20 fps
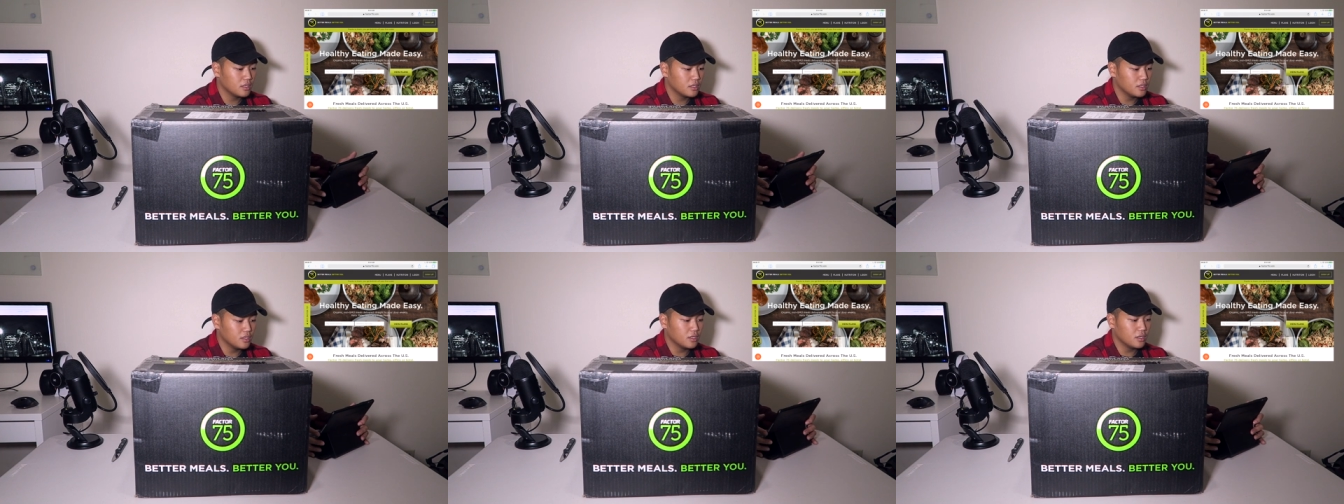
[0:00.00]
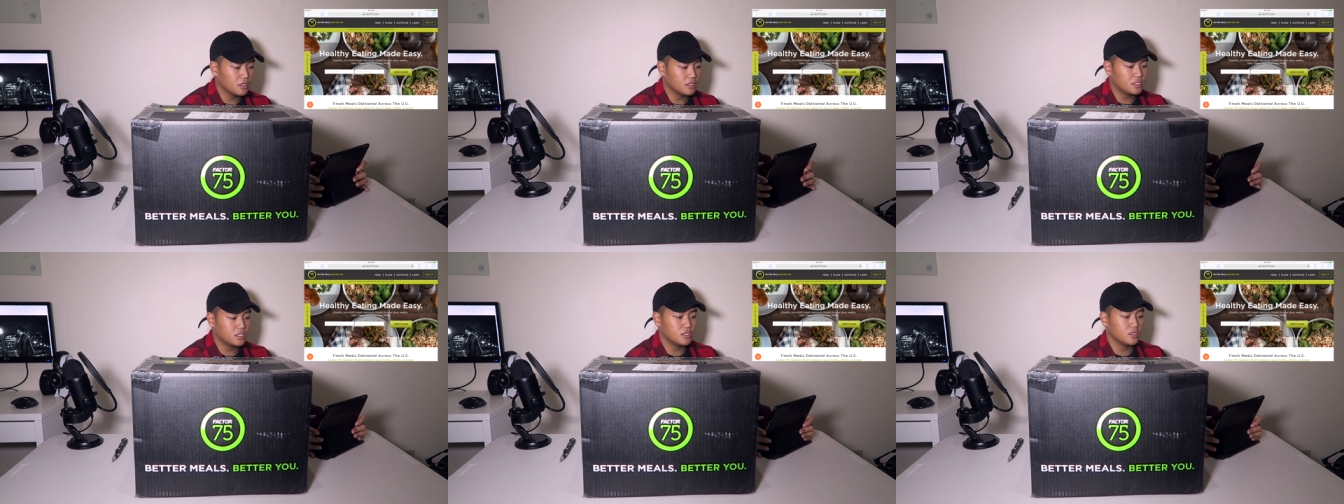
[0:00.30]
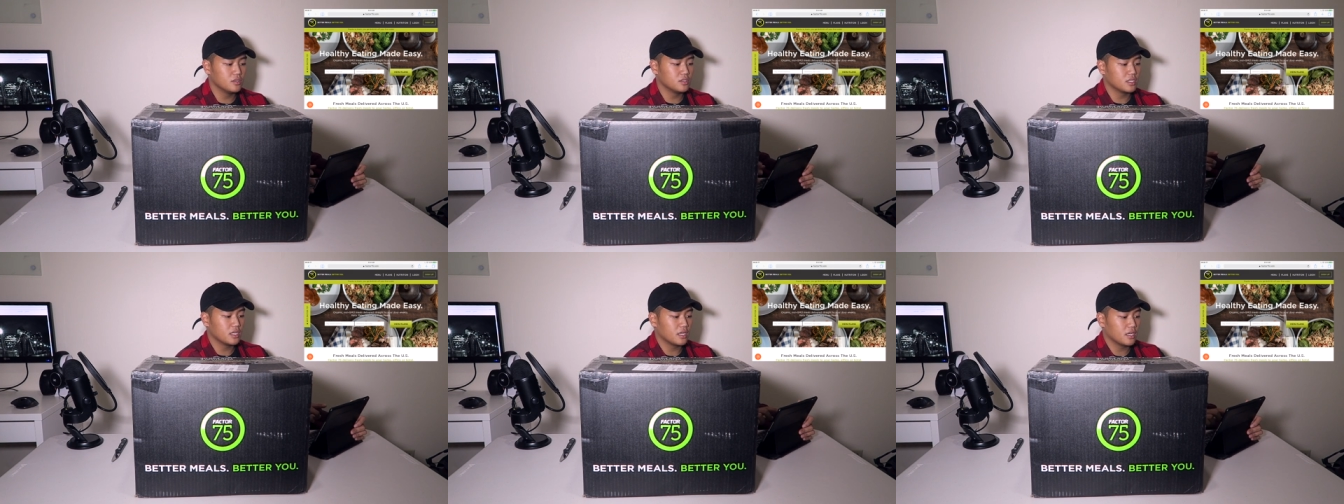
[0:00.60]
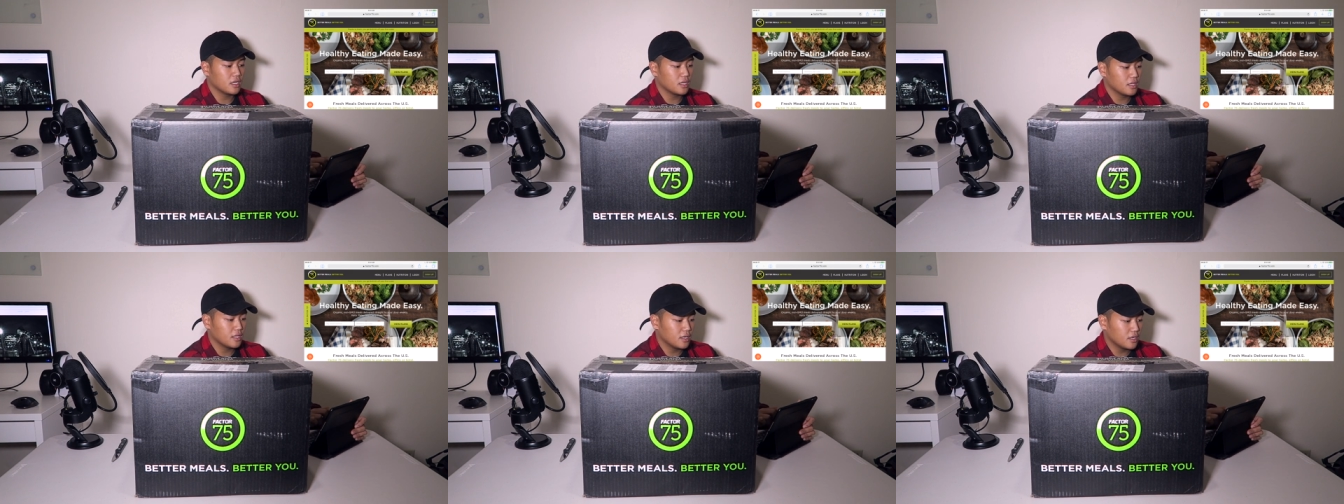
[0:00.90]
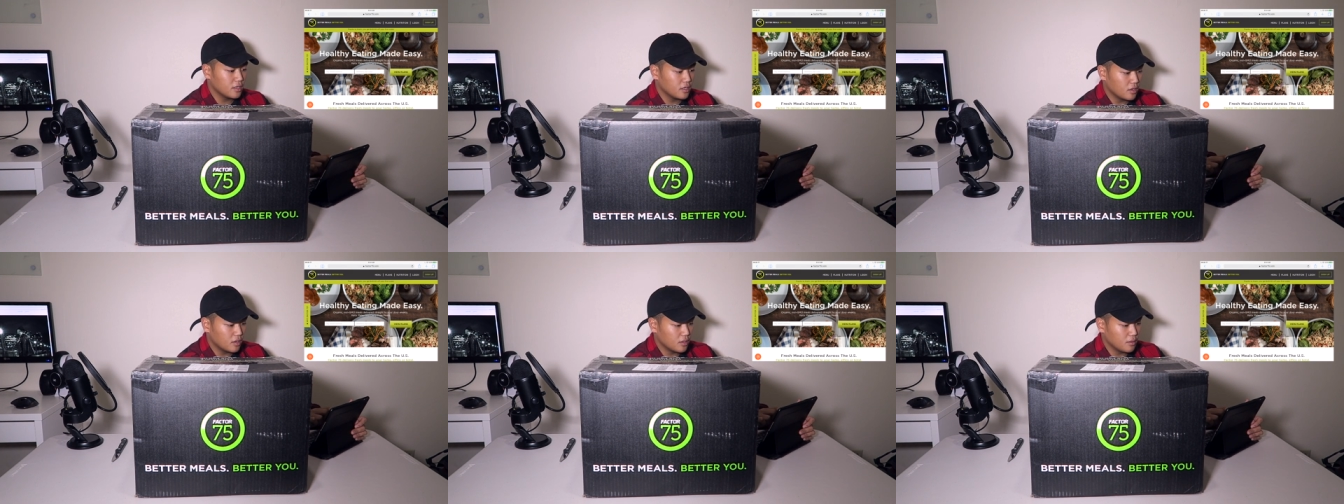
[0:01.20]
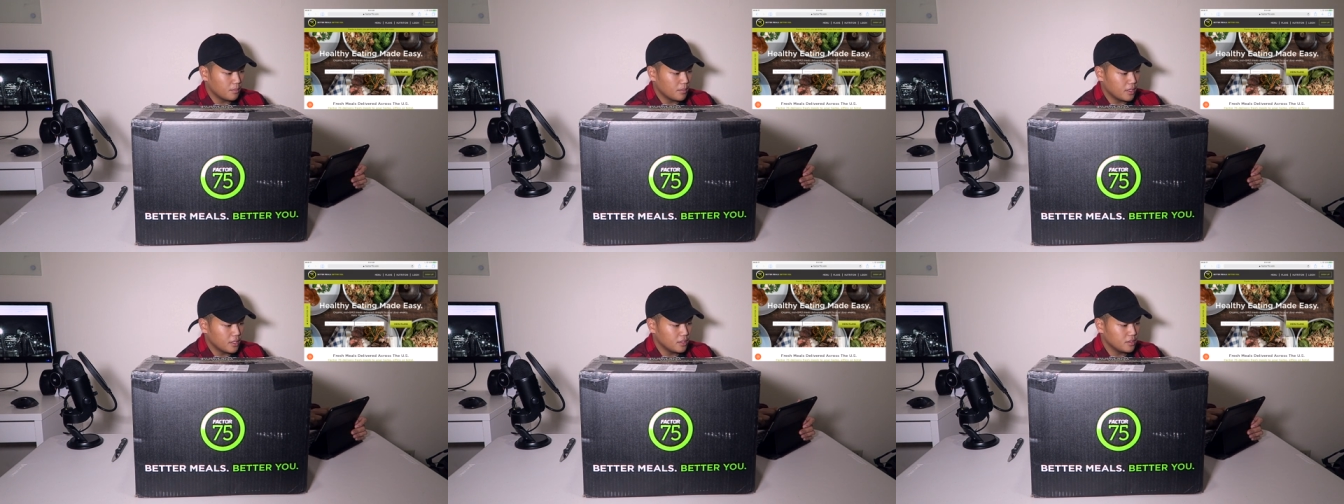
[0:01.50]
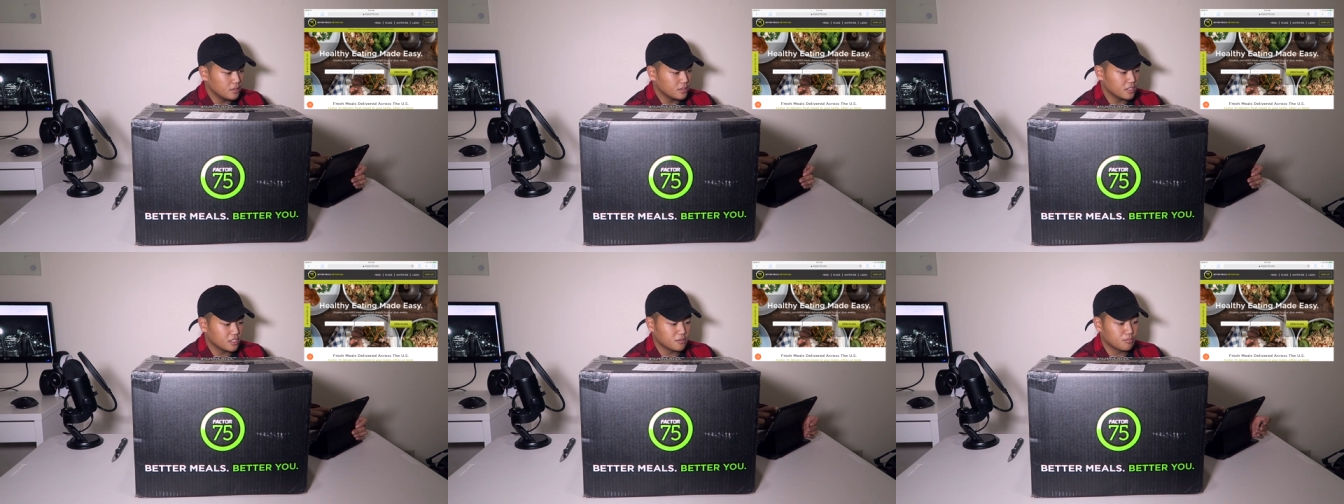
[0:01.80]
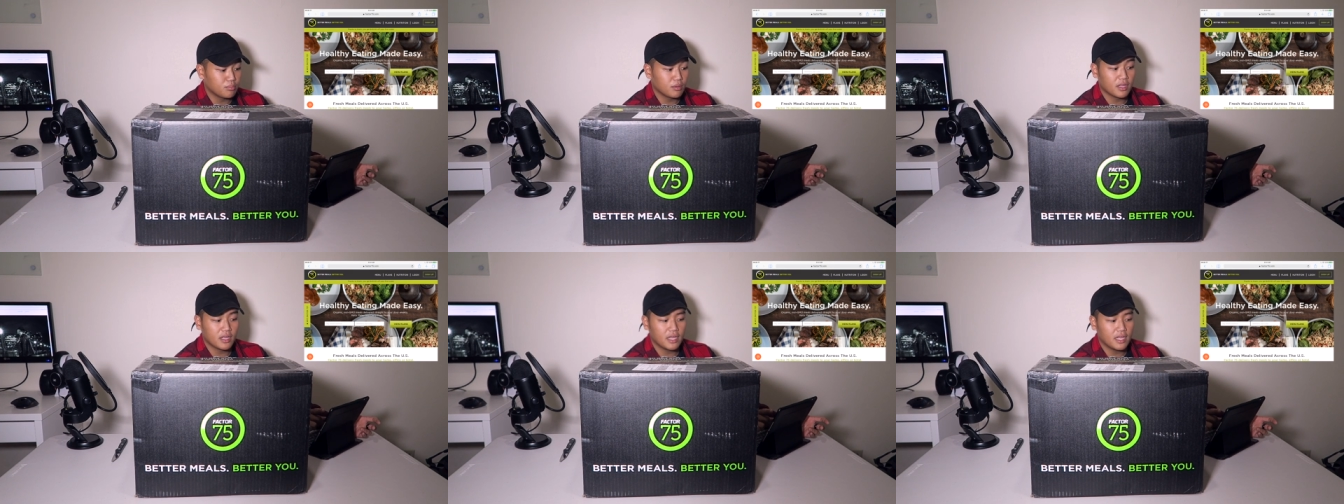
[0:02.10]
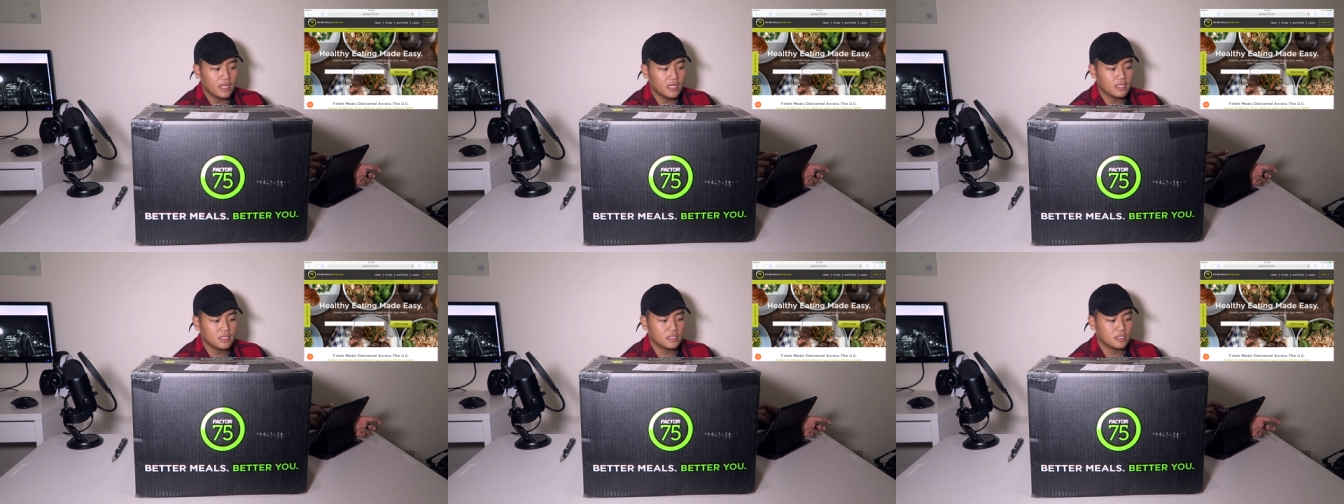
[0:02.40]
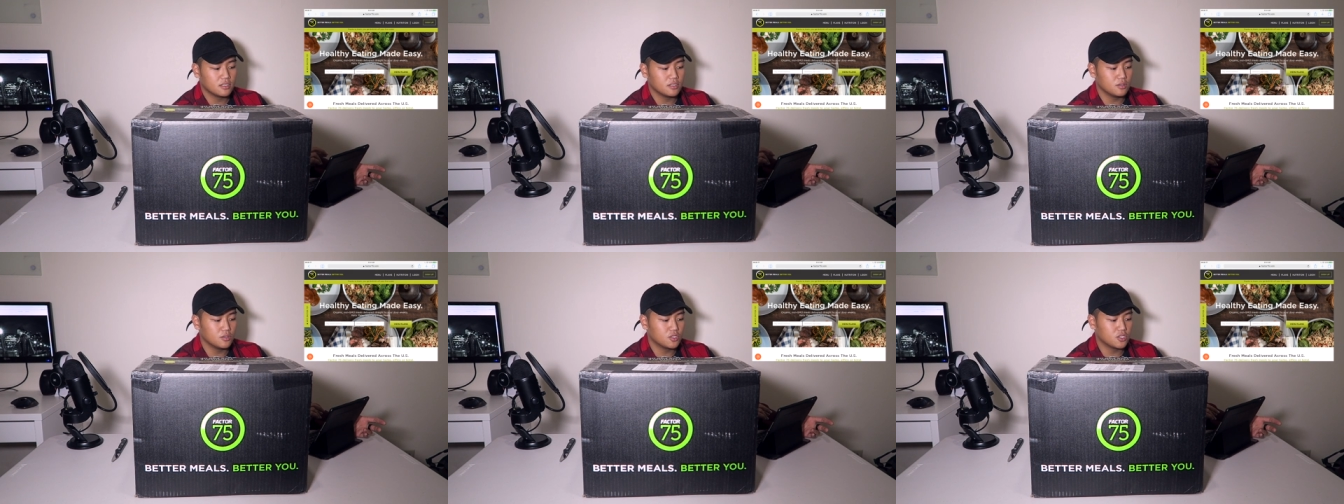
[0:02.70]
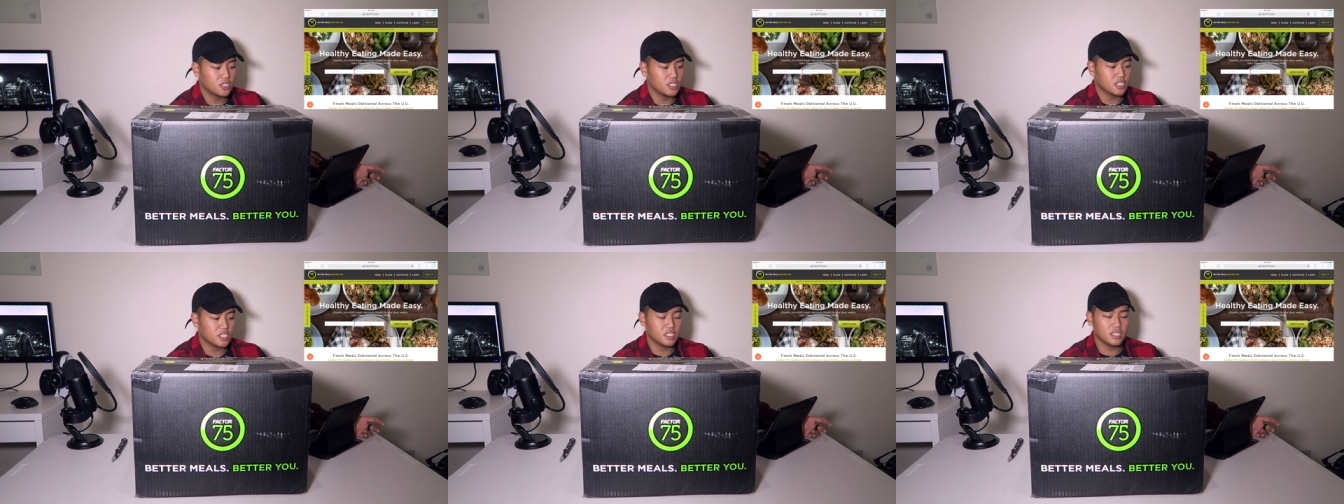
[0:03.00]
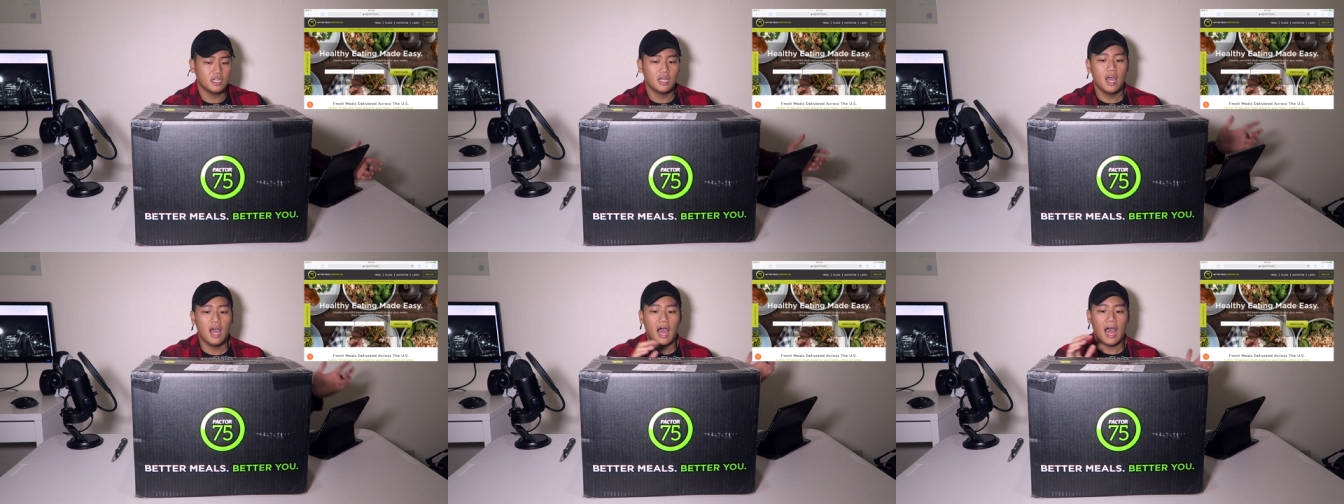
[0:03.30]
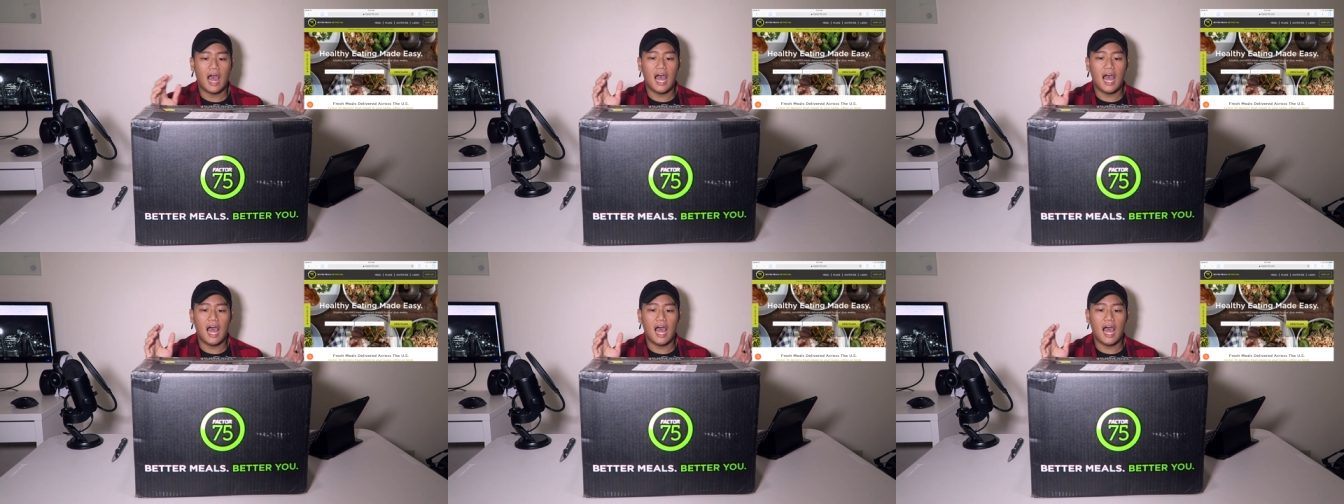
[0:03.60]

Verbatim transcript: You can choose, like, they go on the menus, there's plans, there's nutrition.